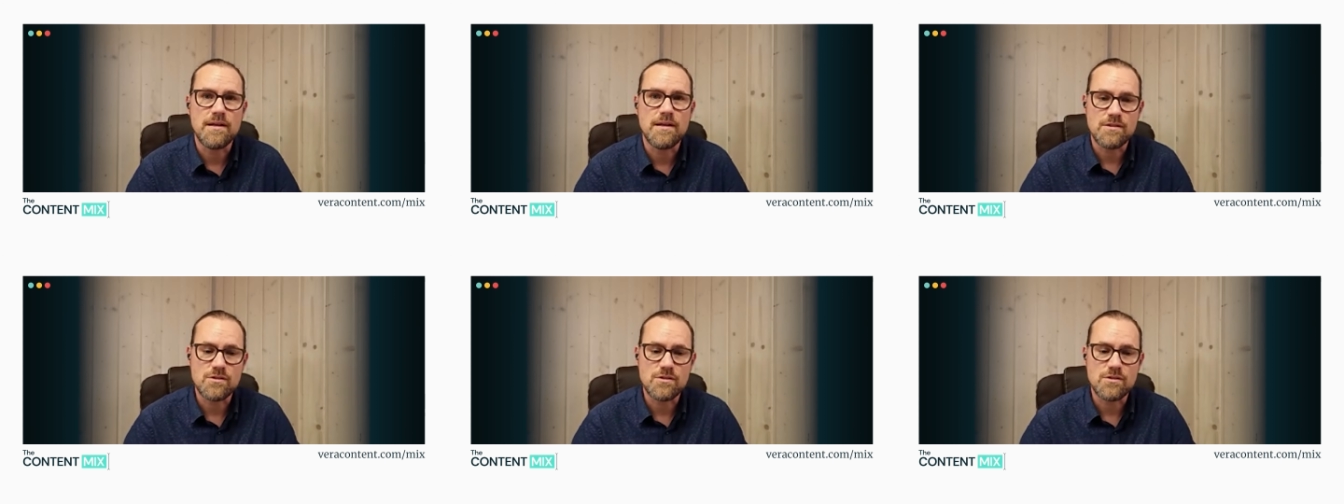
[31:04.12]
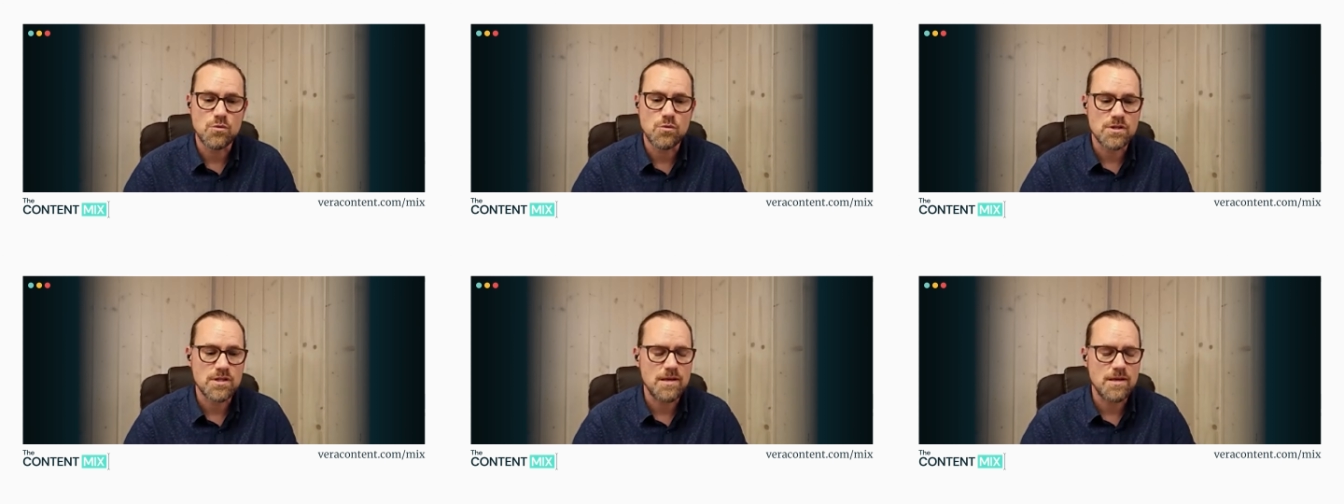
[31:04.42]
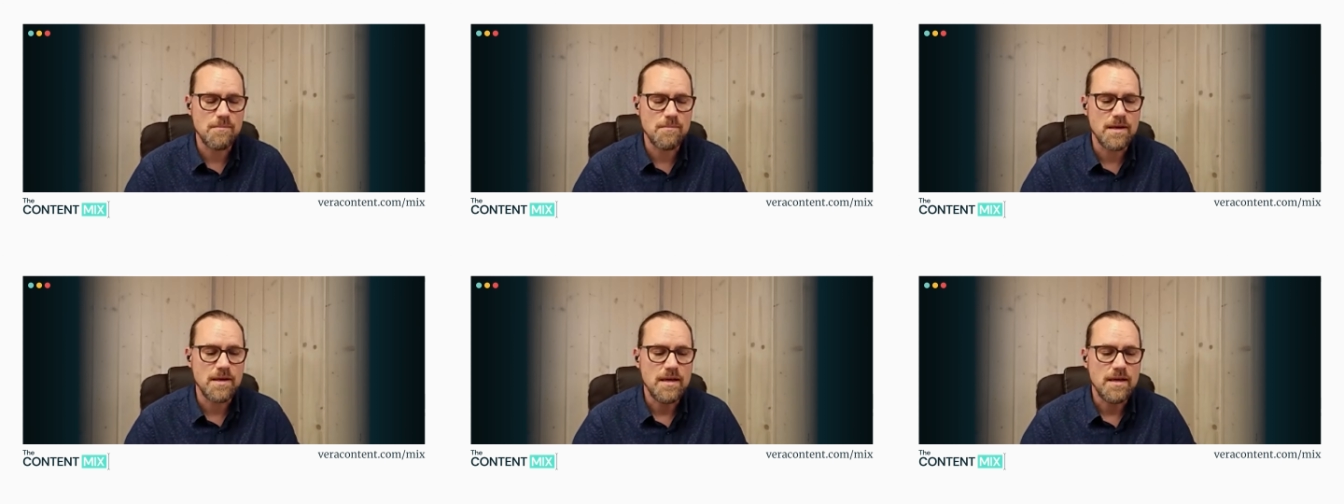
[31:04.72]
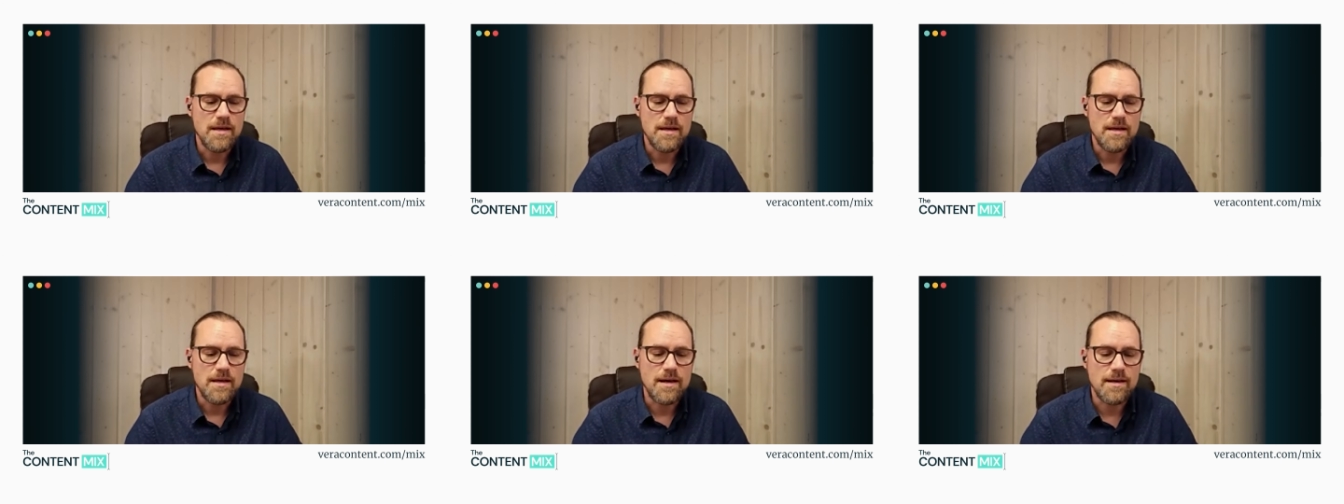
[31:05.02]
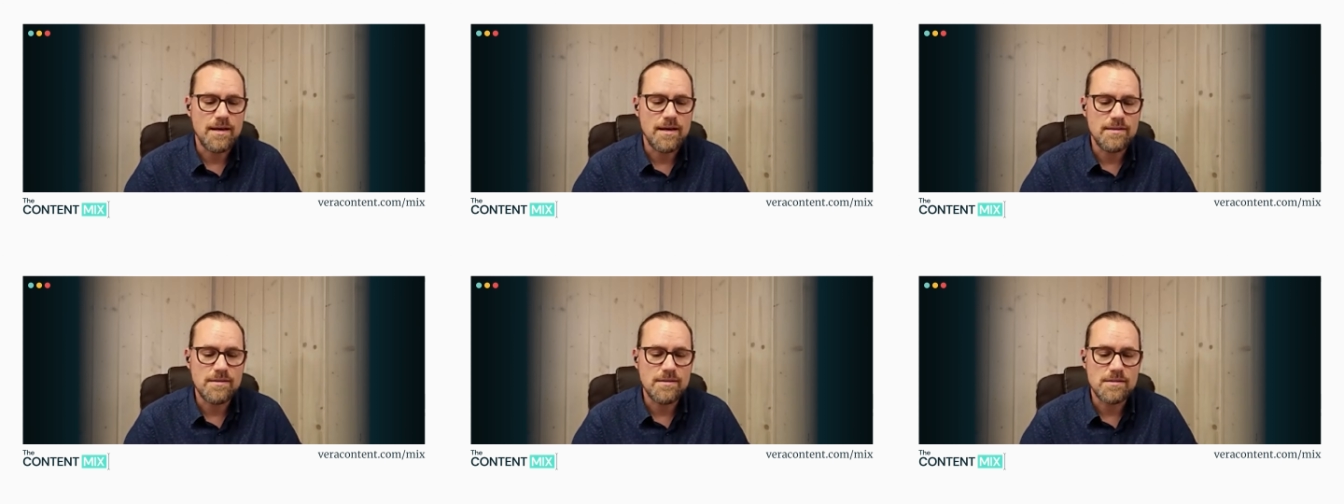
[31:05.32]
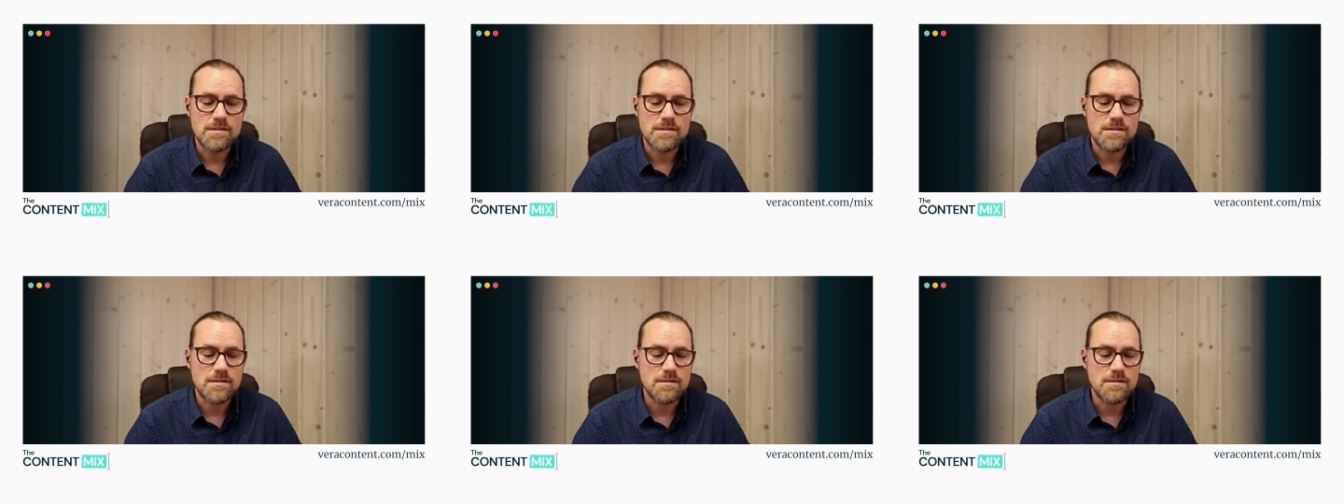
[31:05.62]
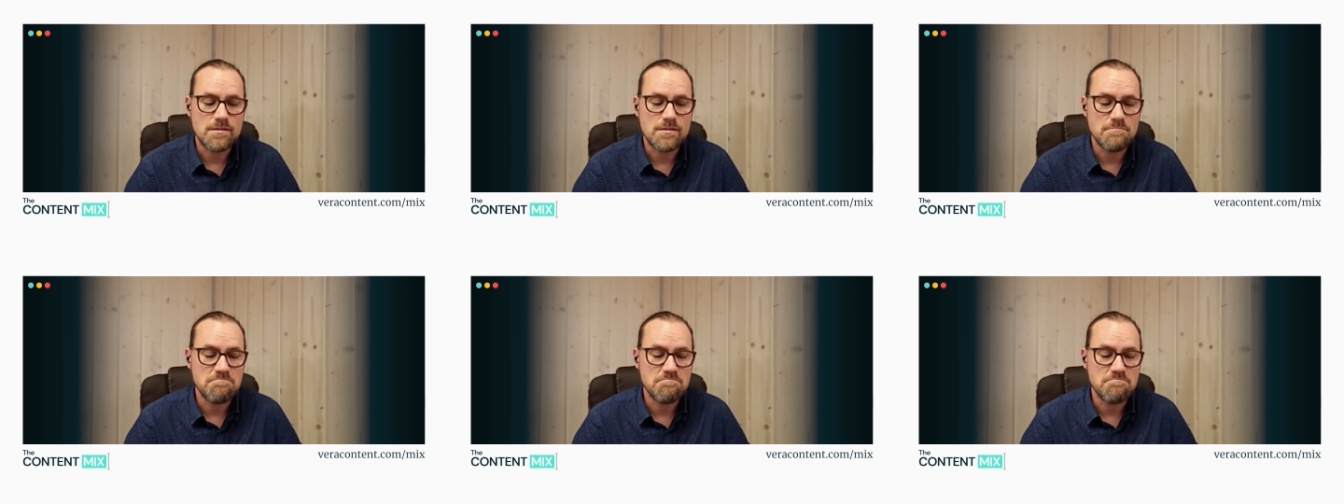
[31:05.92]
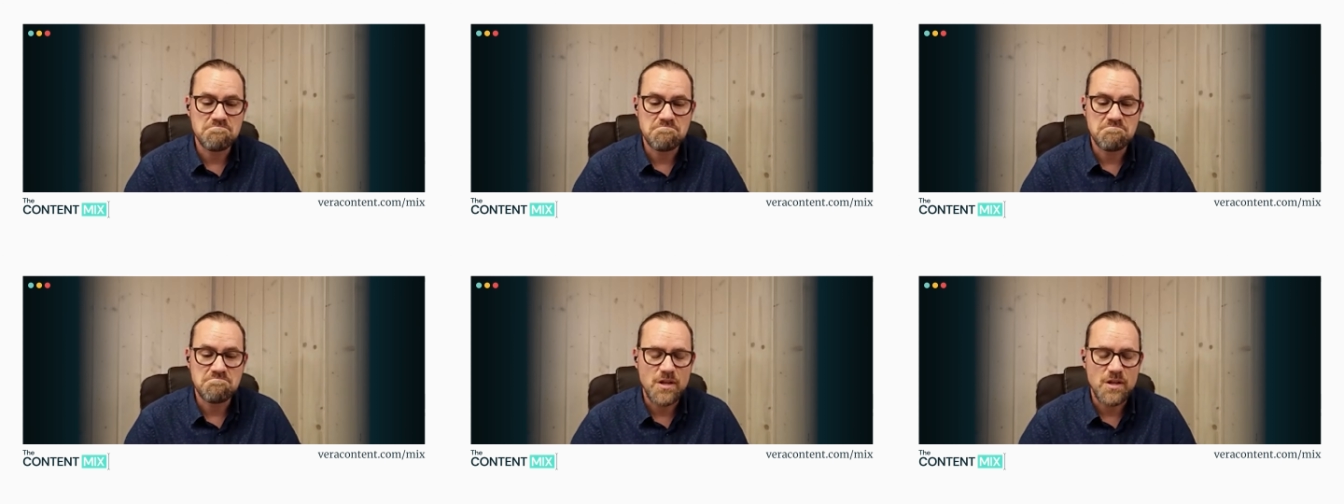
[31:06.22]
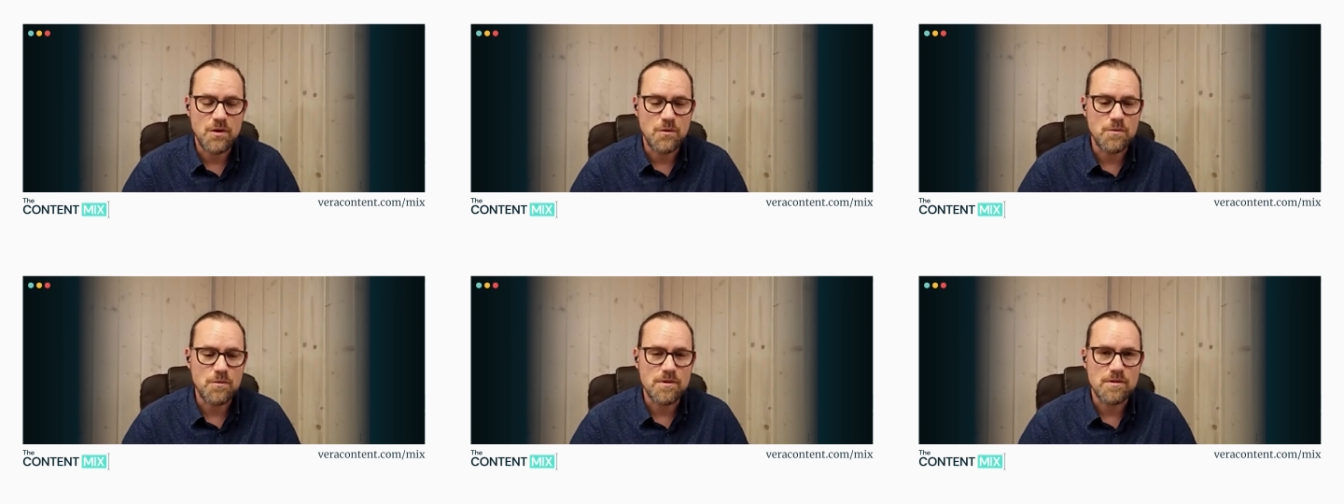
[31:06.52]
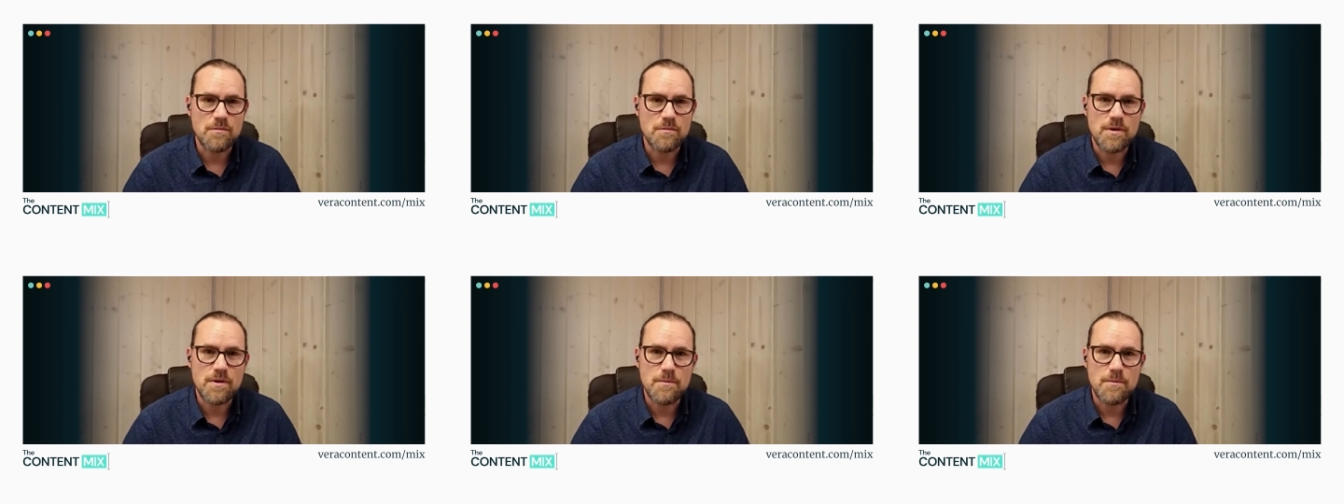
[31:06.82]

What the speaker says: talk to them. And, we